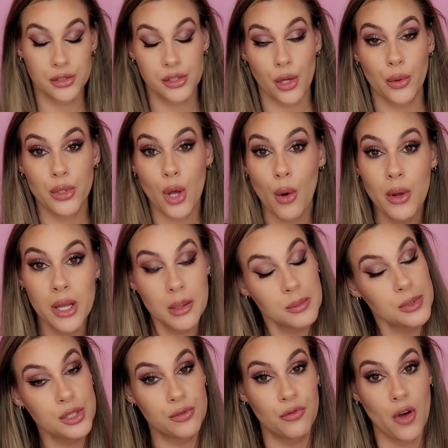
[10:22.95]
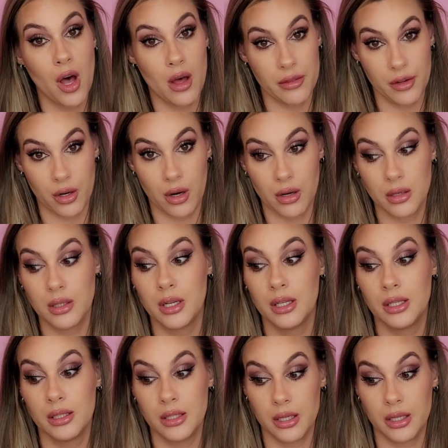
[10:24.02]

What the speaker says: So Joachim's father